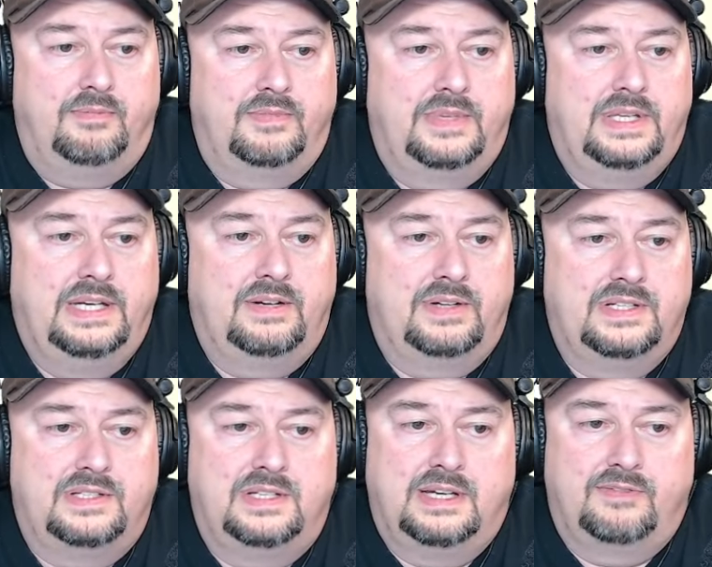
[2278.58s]
And here it
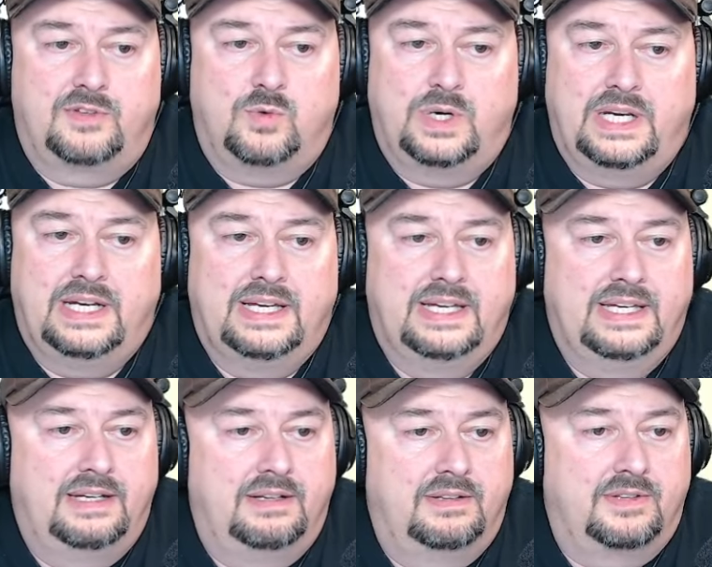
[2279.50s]
is, you have
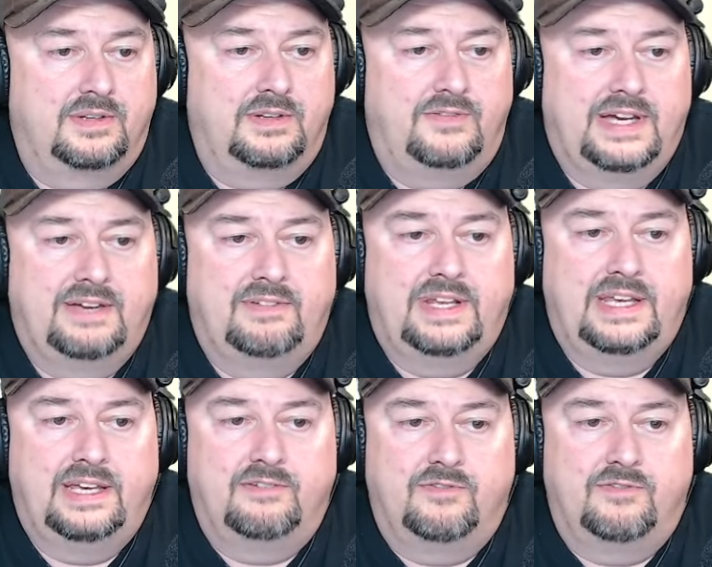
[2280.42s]
29, 35.5,